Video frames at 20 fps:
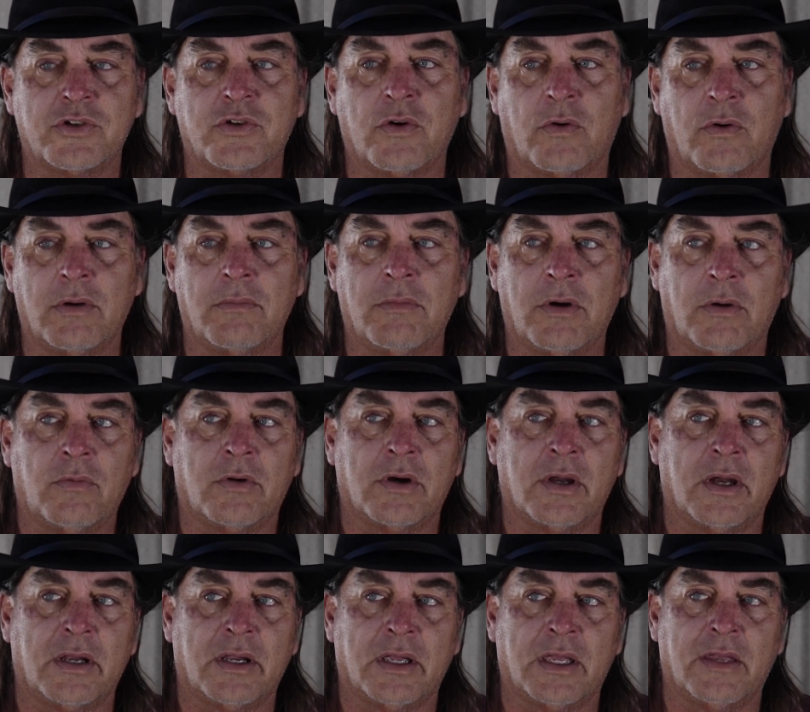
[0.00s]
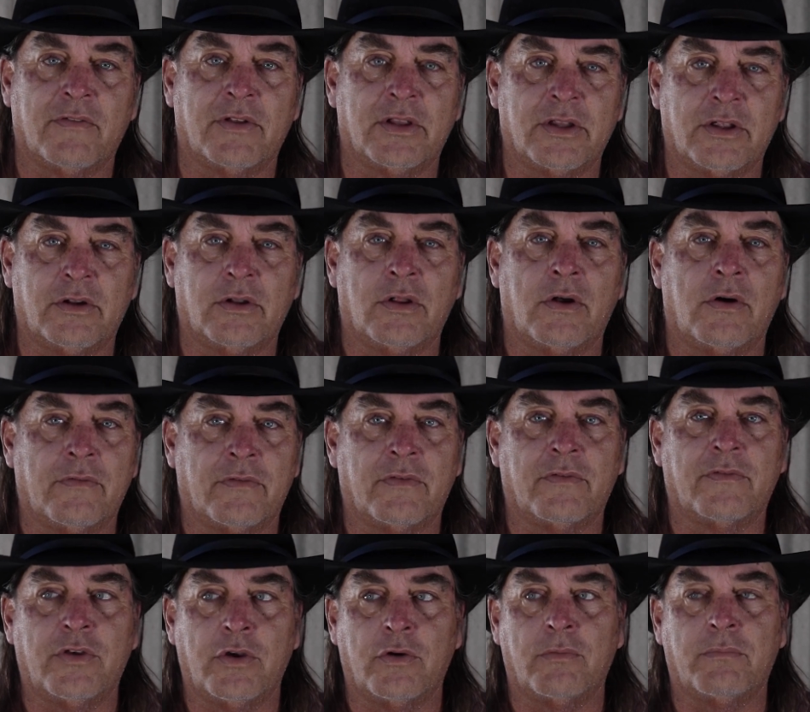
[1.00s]
story, but we'll kind of give a little
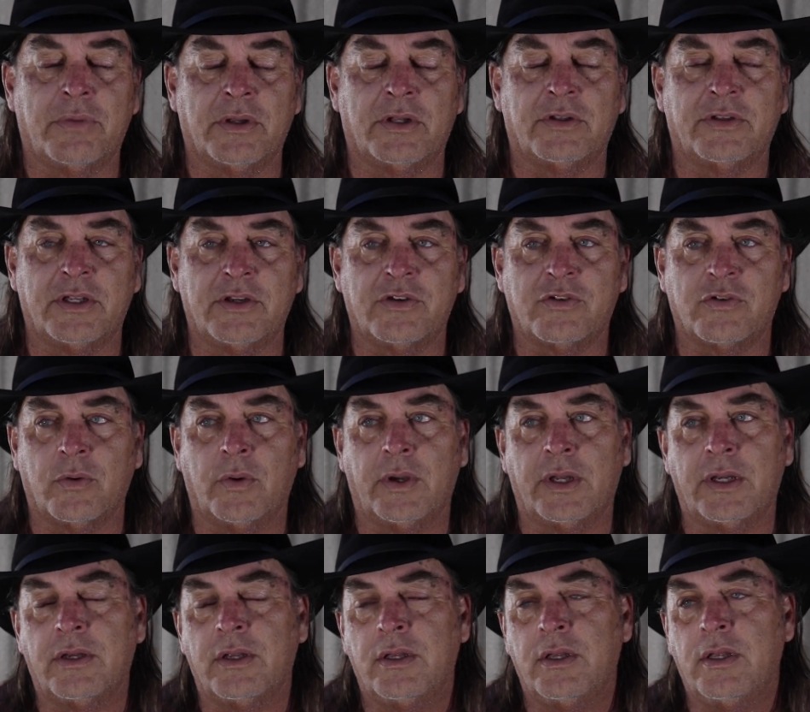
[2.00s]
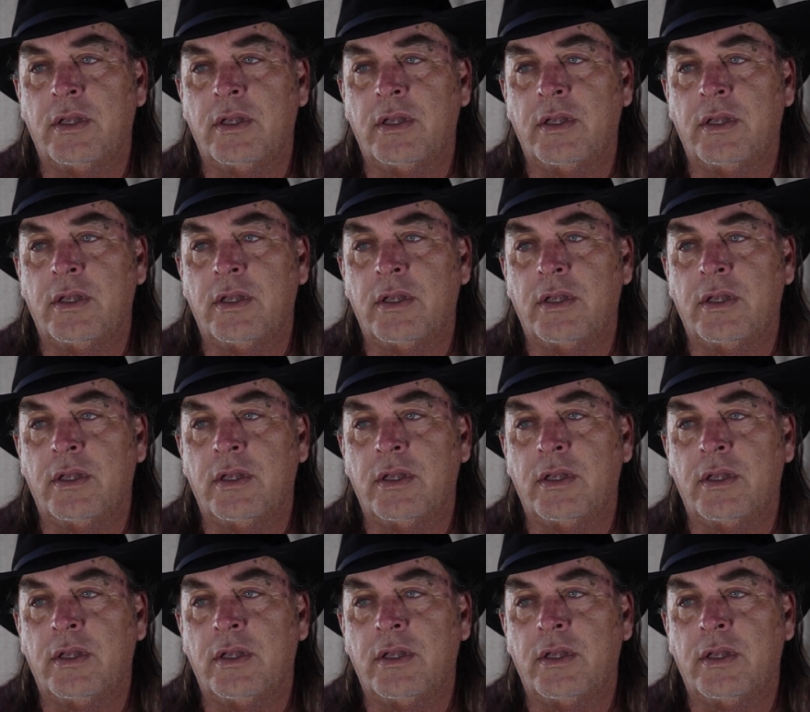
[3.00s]
overview, build into it.